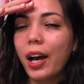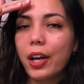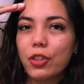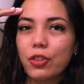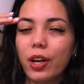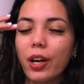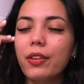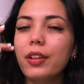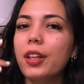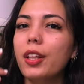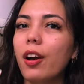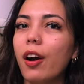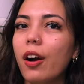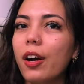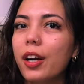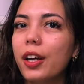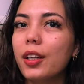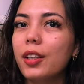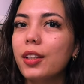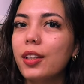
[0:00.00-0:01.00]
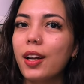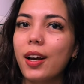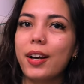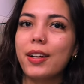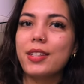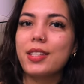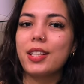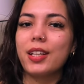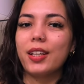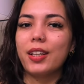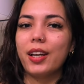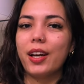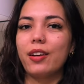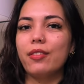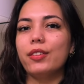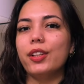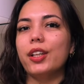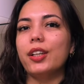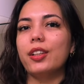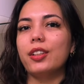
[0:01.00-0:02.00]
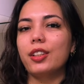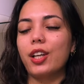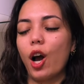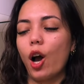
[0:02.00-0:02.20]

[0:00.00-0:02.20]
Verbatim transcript: I try really hard not to ever